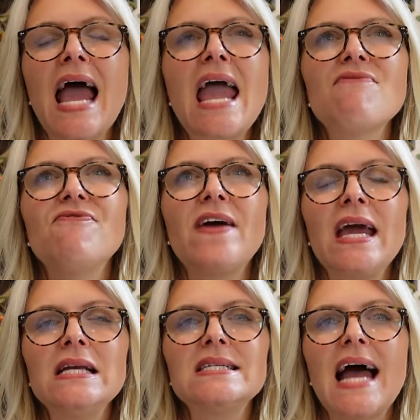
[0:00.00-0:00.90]
a
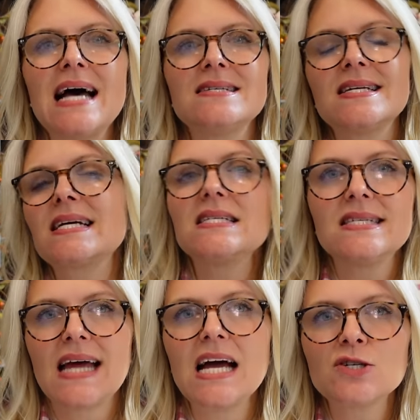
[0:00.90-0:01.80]
fantastic
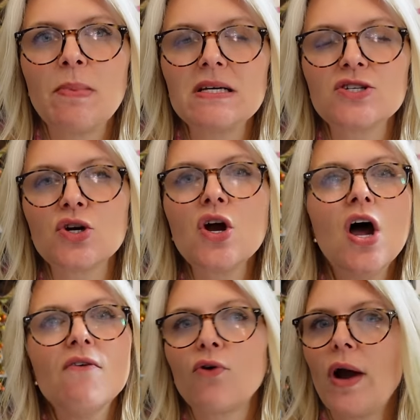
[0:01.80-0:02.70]
stash buster
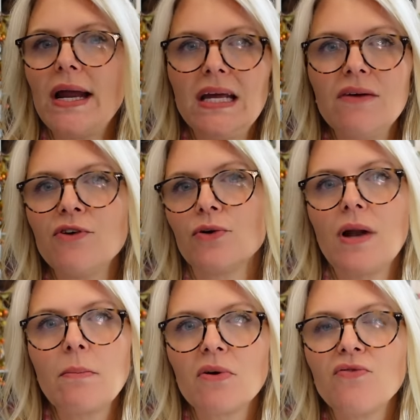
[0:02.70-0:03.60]
for any of your
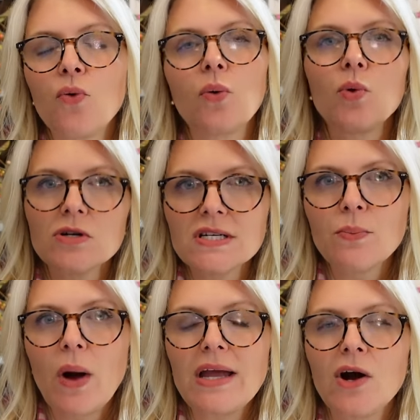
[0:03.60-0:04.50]
number four worsted weight